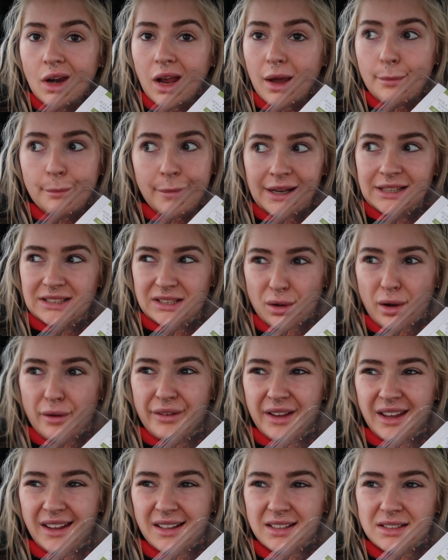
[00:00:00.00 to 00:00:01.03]
and basil, I
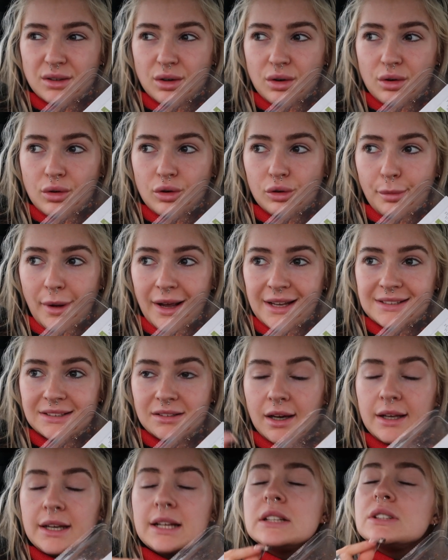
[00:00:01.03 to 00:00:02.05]
think it's called,
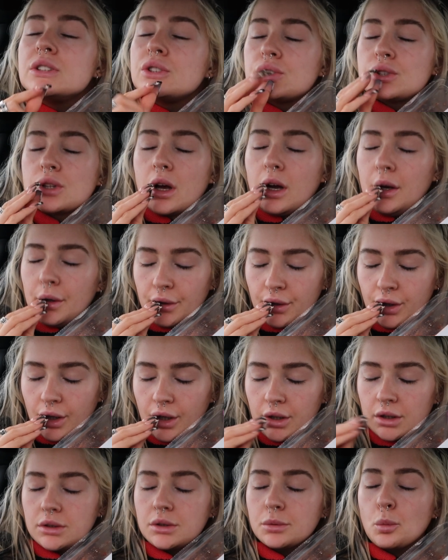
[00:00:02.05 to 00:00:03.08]
pasta, and it's so
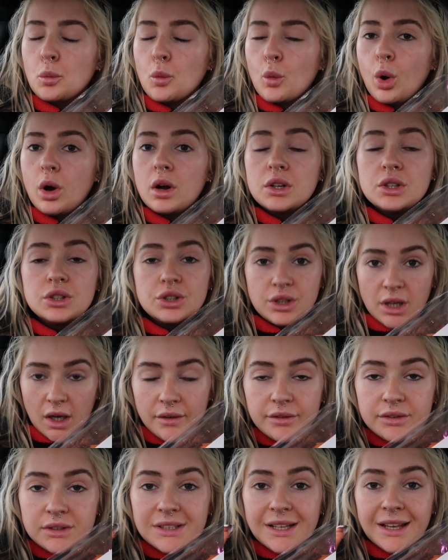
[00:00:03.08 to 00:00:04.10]
good.
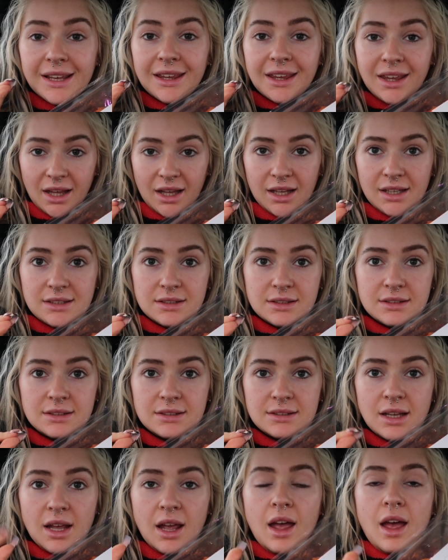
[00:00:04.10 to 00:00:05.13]
Chef's
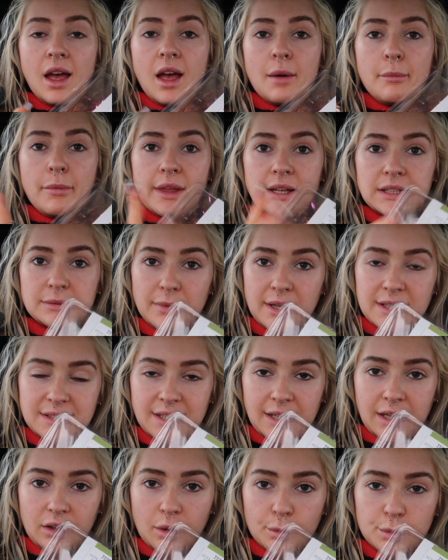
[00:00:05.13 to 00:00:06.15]
kiss. But this is my
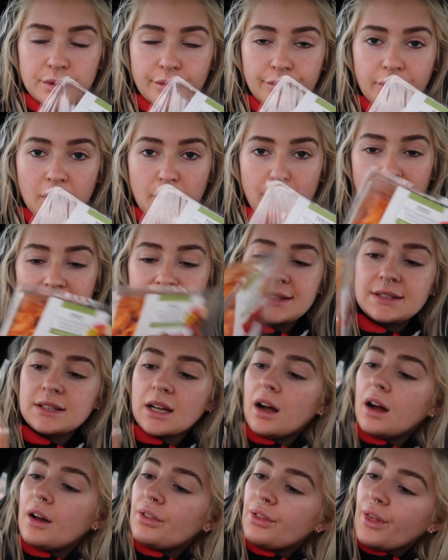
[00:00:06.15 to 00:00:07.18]
second option for a
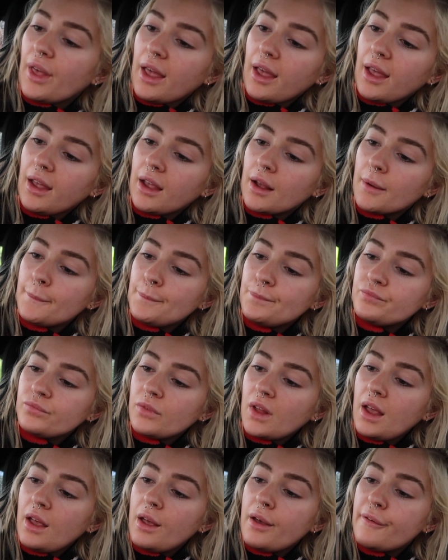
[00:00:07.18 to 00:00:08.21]
pasta. The
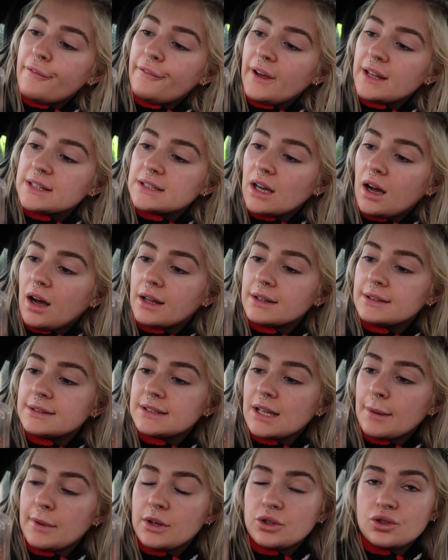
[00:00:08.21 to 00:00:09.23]
feta and
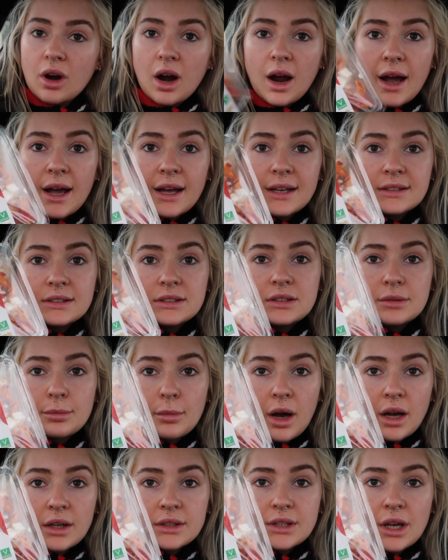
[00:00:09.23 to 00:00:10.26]
semi-dried
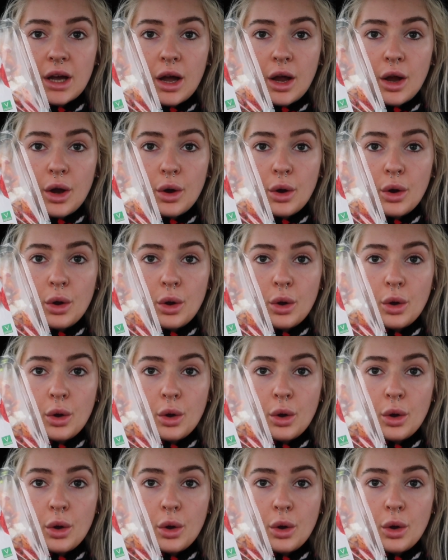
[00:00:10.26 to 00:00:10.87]
tomato